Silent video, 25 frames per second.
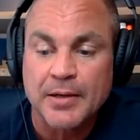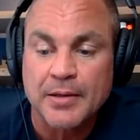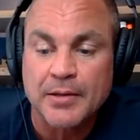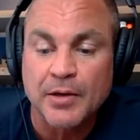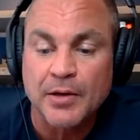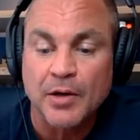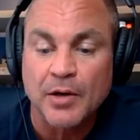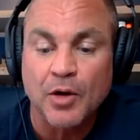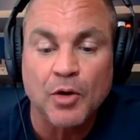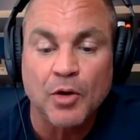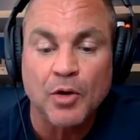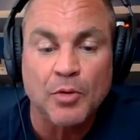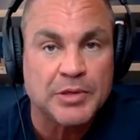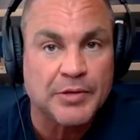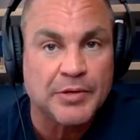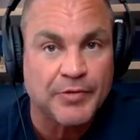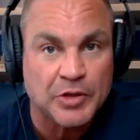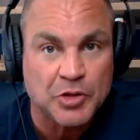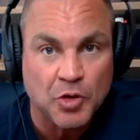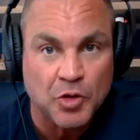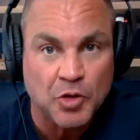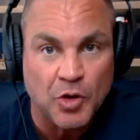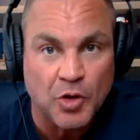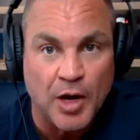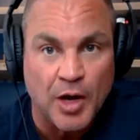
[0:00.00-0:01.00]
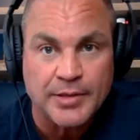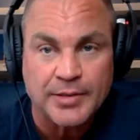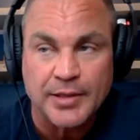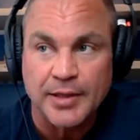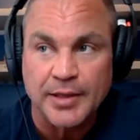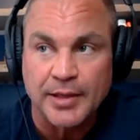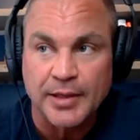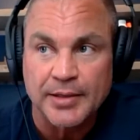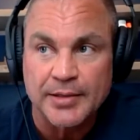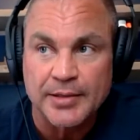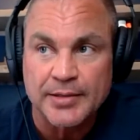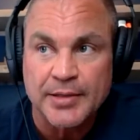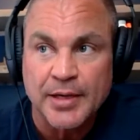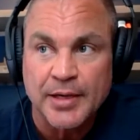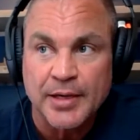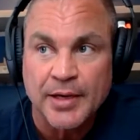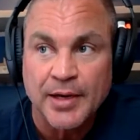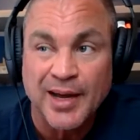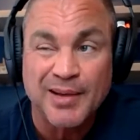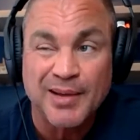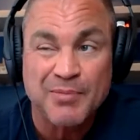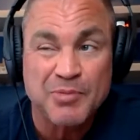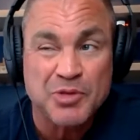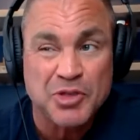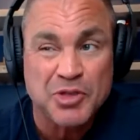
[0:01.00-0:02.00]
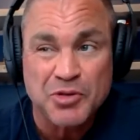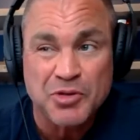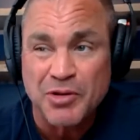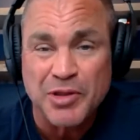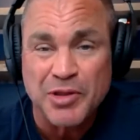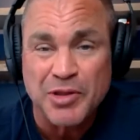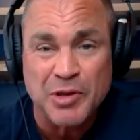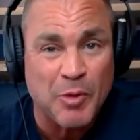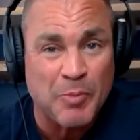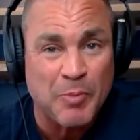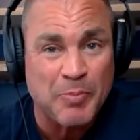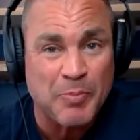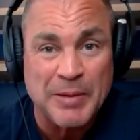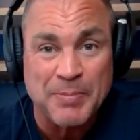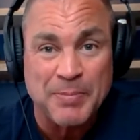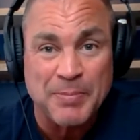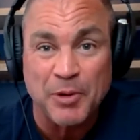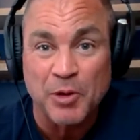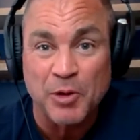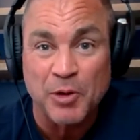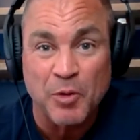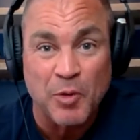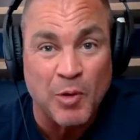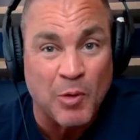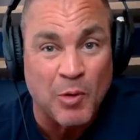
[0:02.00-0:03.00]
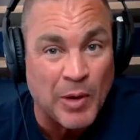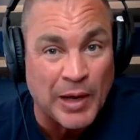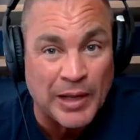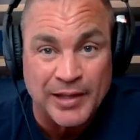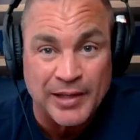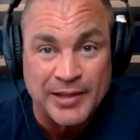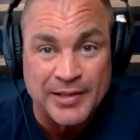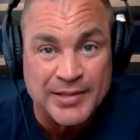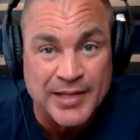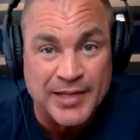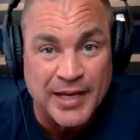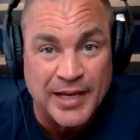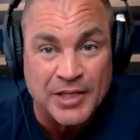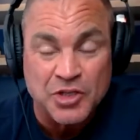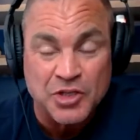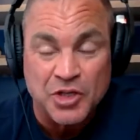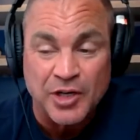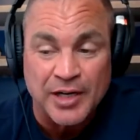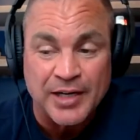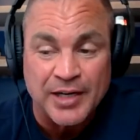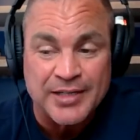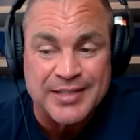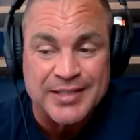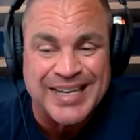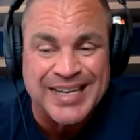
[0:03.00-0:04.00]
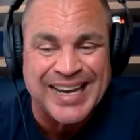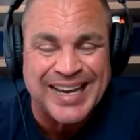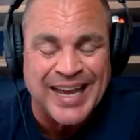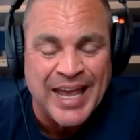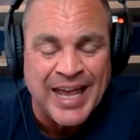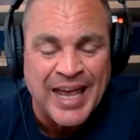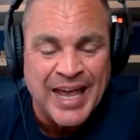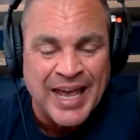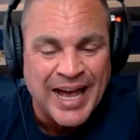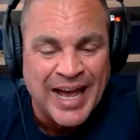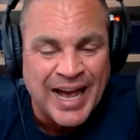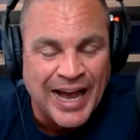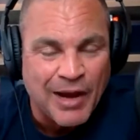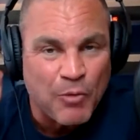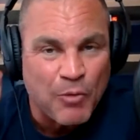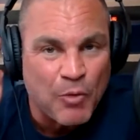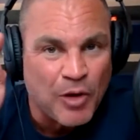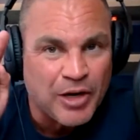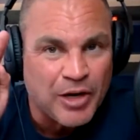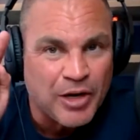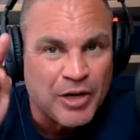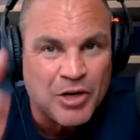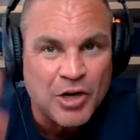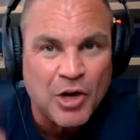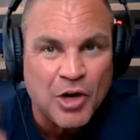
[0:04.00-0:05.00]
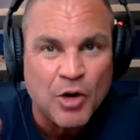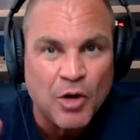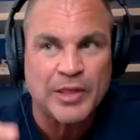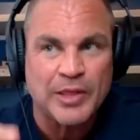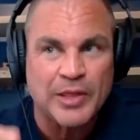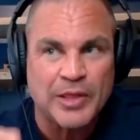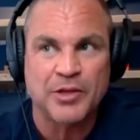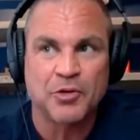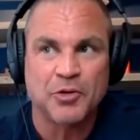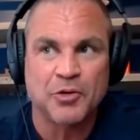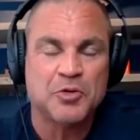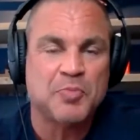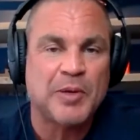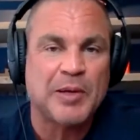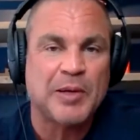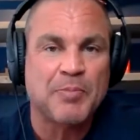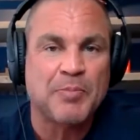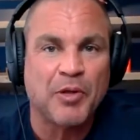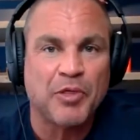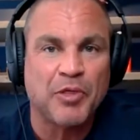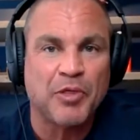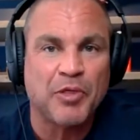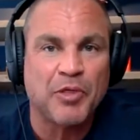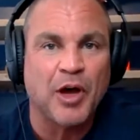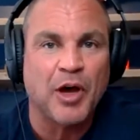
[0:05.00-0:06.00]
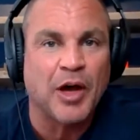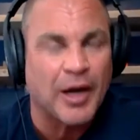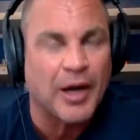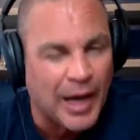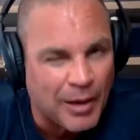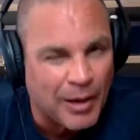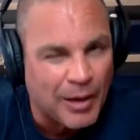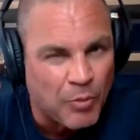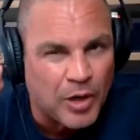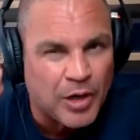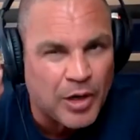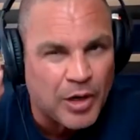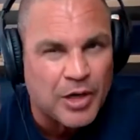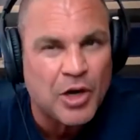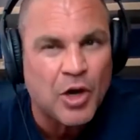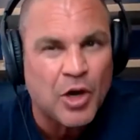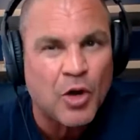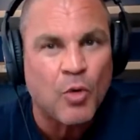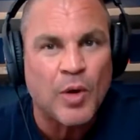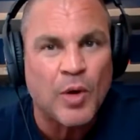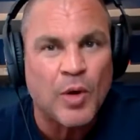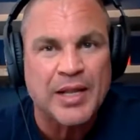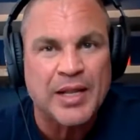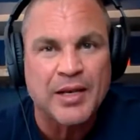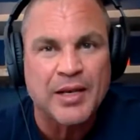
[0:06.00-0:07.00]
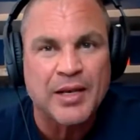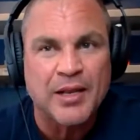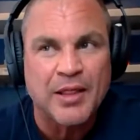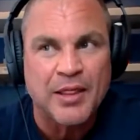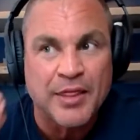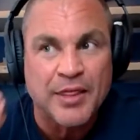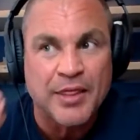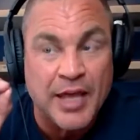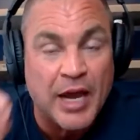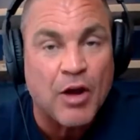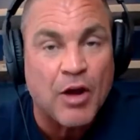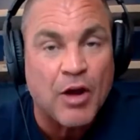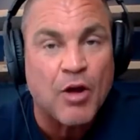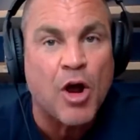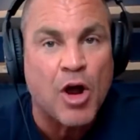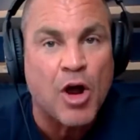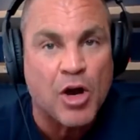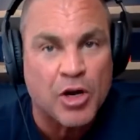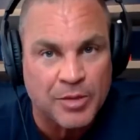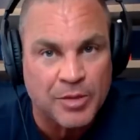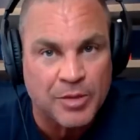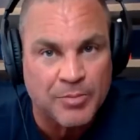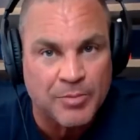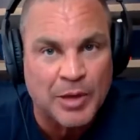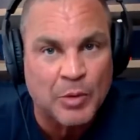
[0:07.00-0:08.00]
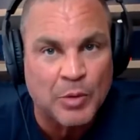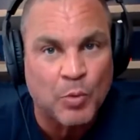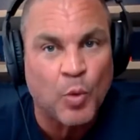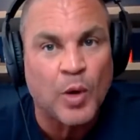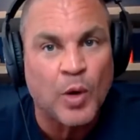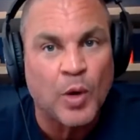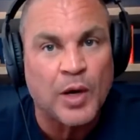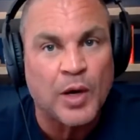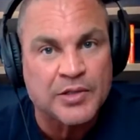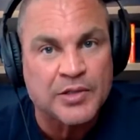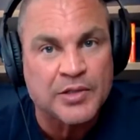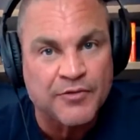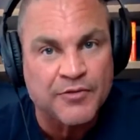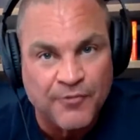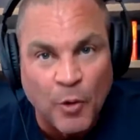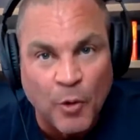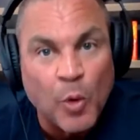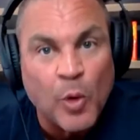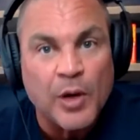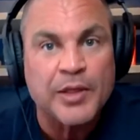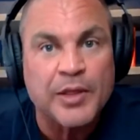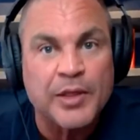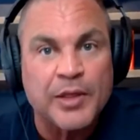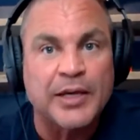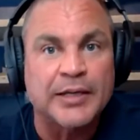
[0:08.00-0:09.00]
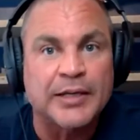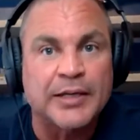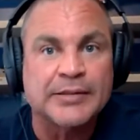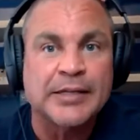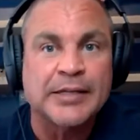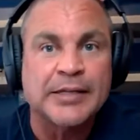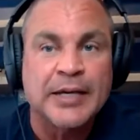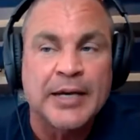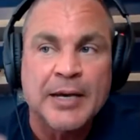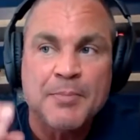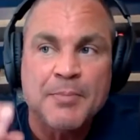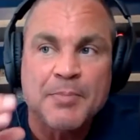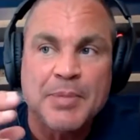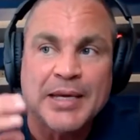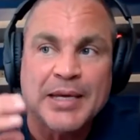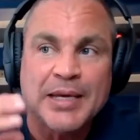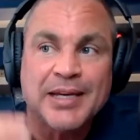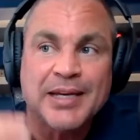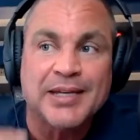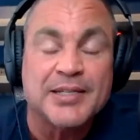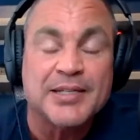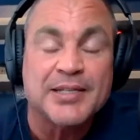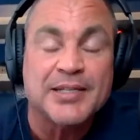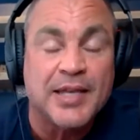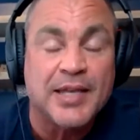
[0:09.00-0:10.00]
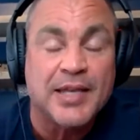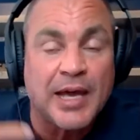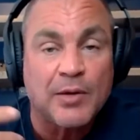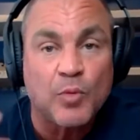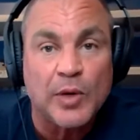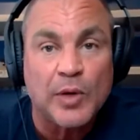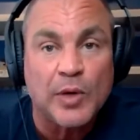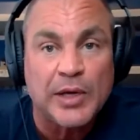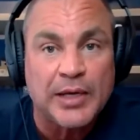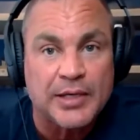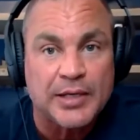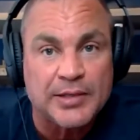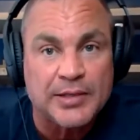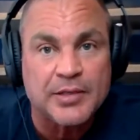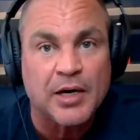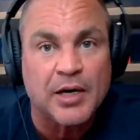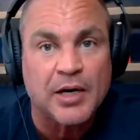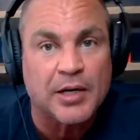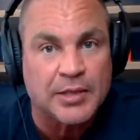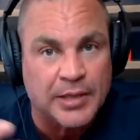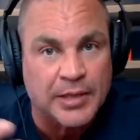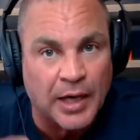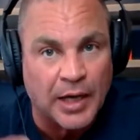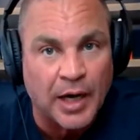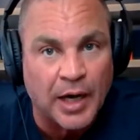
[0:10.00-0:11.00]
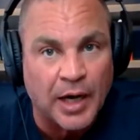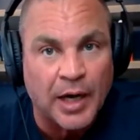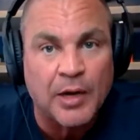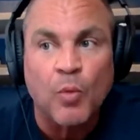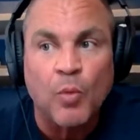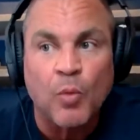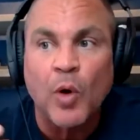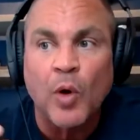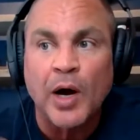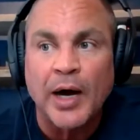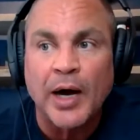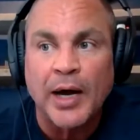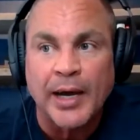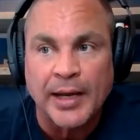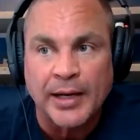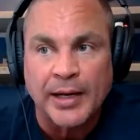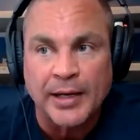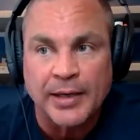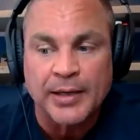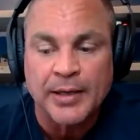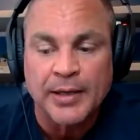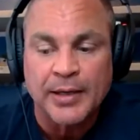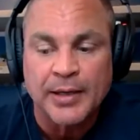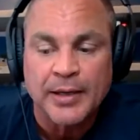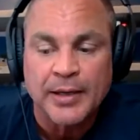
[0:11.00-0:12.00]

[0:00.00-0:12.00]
homes of atrocities. I'm sure there were people who were well-intentioned. And it's like, I want to know what those people thought. I want to know what their argument was for this, because then we can start to unwind